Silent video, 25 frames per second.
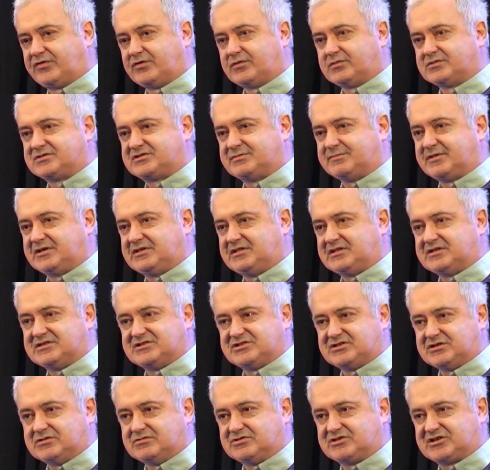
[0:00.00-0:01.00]
forward to meet
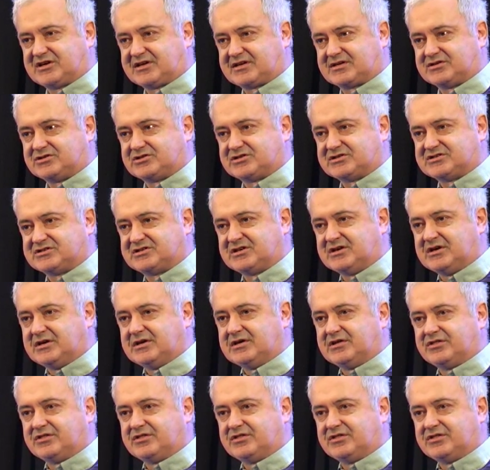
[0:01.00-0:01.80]
these new challenges?